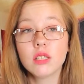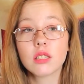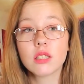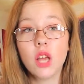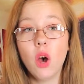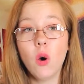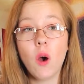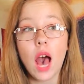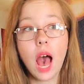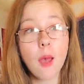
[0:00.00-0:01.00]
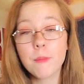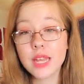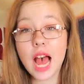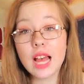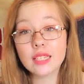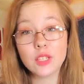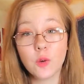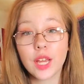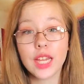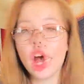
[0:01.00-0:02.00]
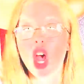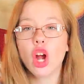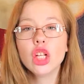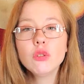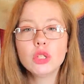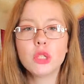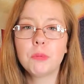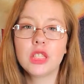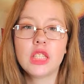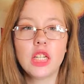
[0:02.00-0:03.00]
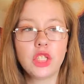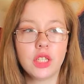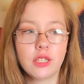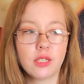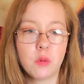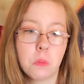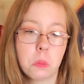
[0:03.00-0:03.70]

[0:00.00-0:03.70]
So I'm not doing it. Are you superstitious?